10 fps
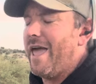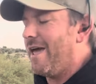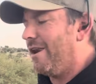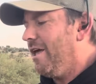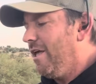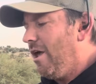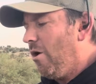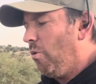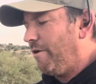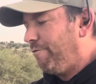and
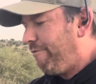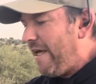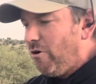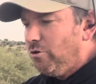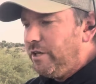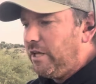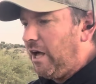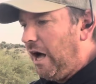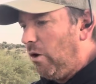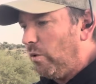what failed,
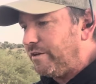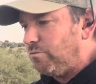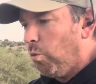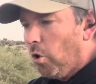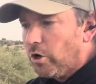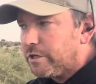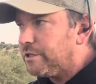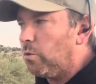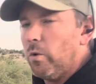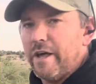what worked,
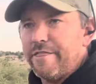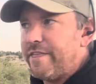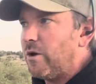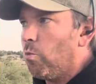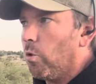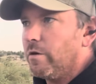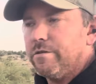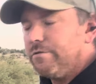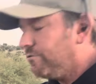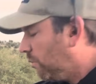what I think
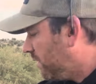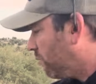worked. So many